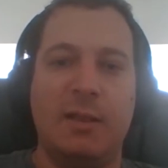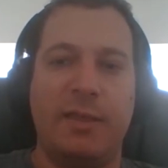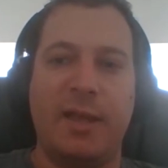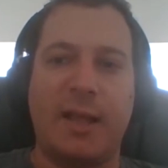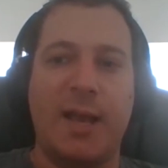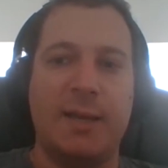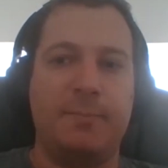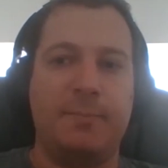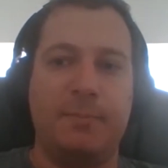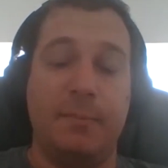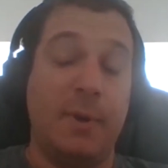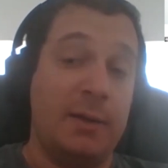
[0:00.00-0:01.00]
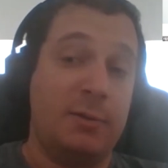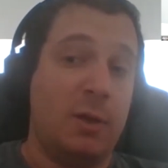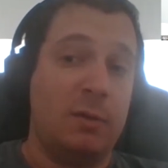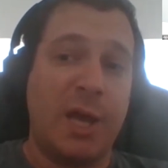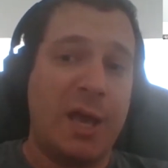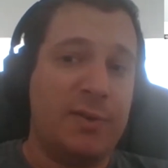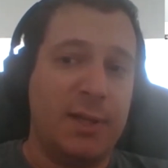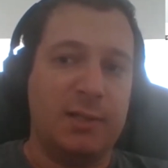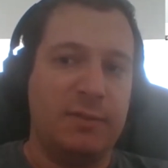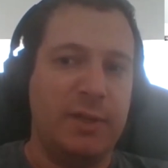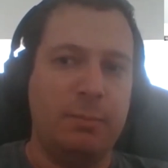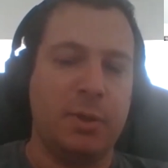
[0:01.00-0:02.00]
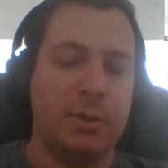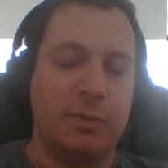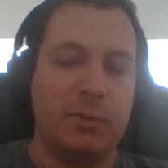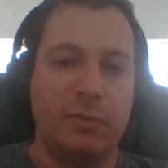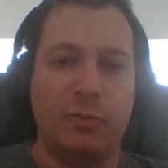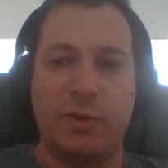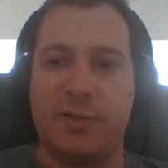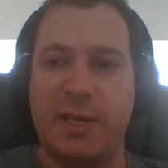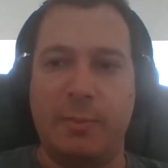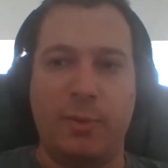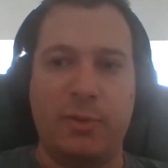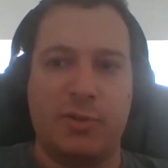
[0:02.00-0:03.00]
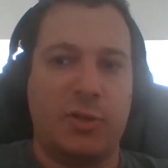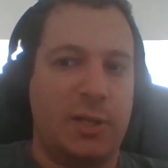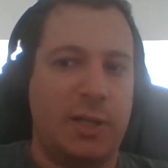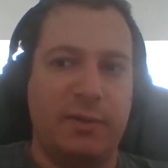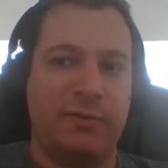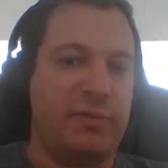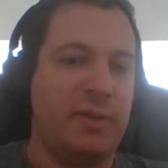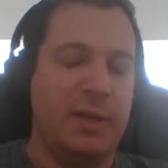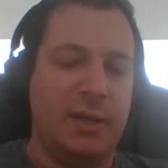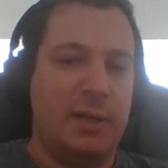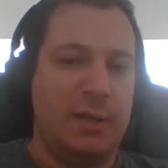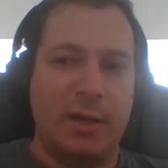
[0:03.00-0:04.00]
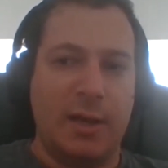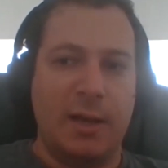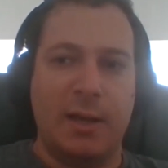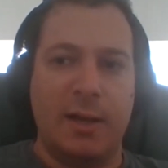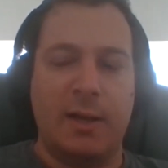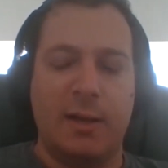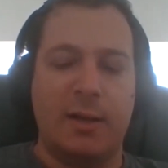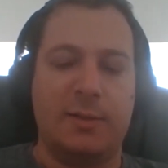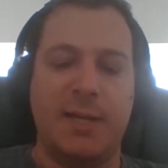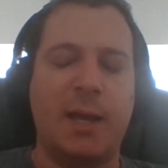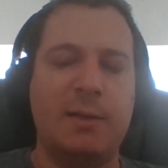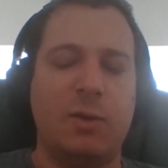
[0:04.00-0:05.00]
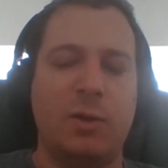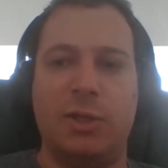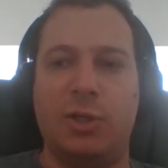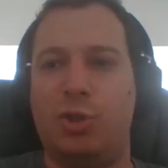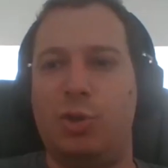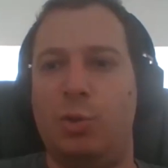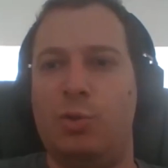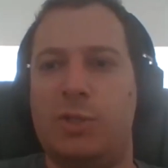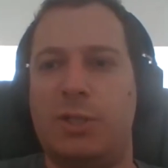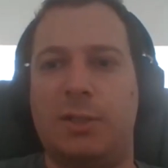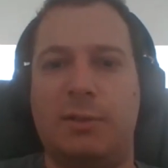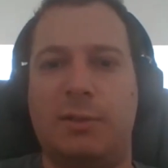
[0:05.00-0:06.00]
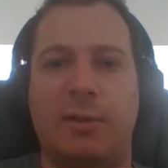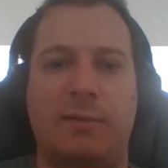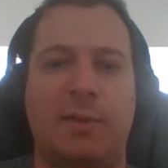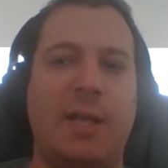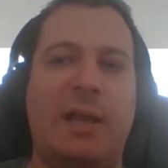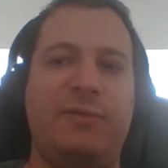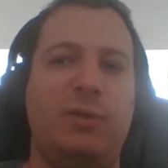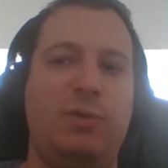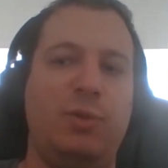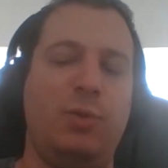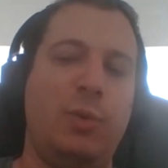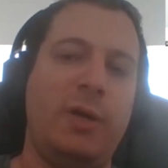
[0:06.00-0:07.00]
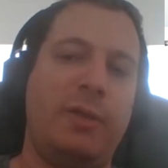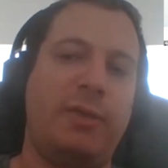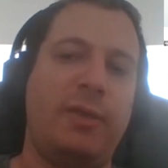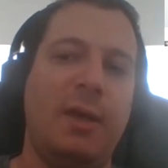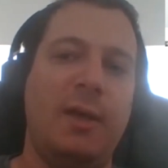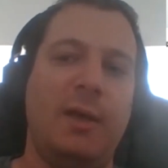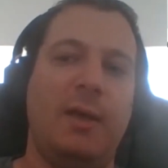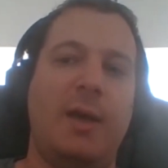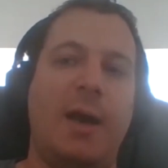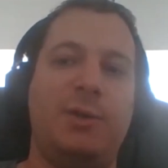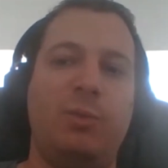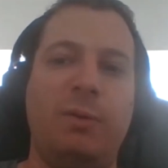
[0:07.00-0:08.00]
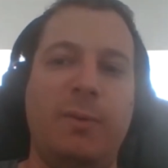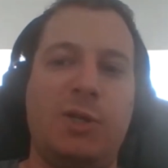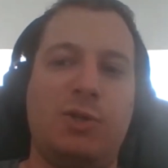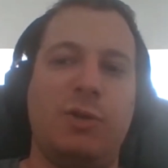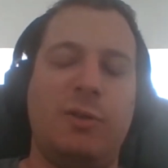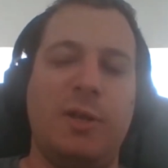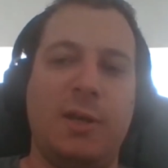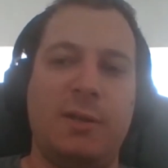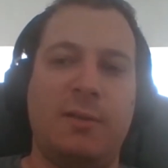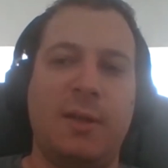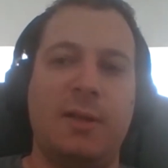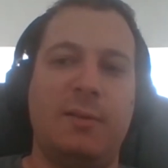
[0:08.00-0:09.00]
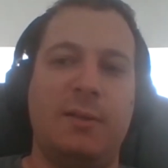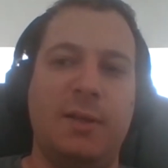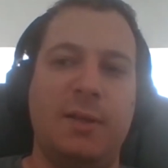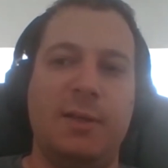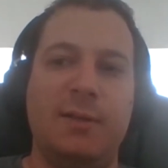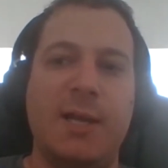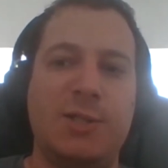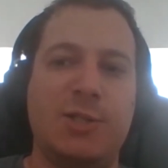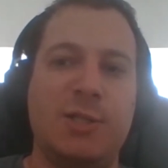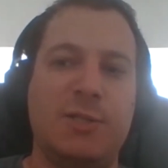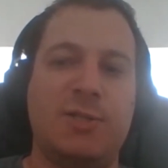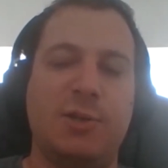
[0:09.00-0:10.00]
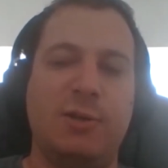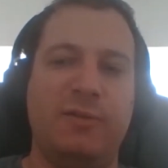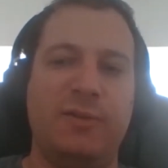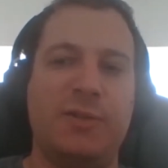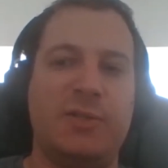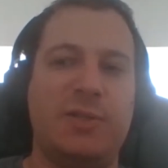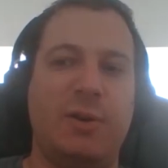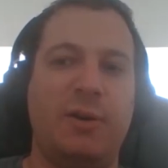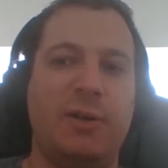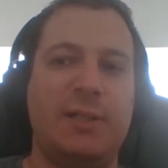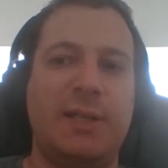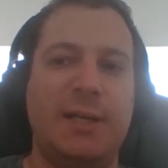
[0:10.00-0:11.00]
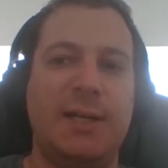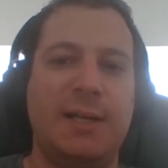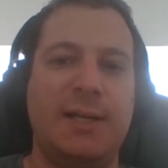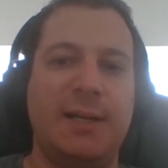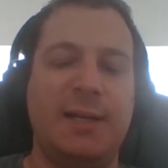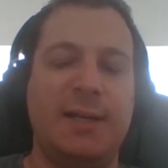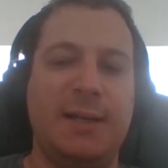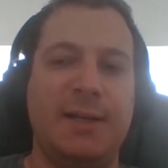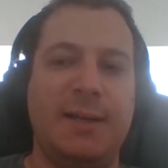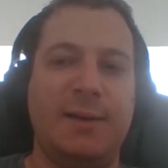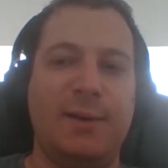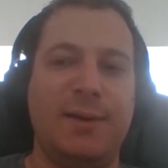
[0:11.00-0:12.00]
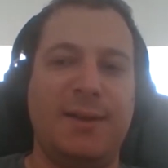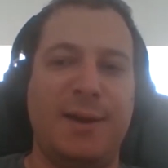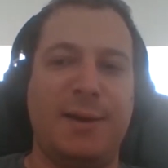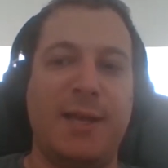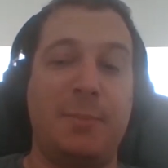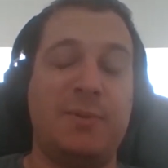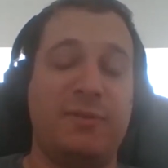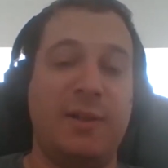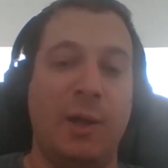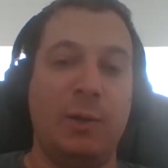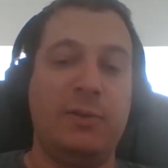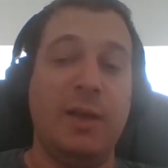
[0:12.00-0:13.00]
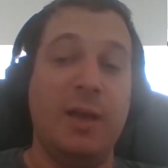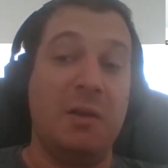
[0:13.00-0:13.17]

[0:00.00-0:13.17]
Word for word: that I I don't have a lot of input for example, there's a lot of uh, uh, technical issues that, that have to do with how do we make sure that, that the nation servers are, uh, uh are kept afloat.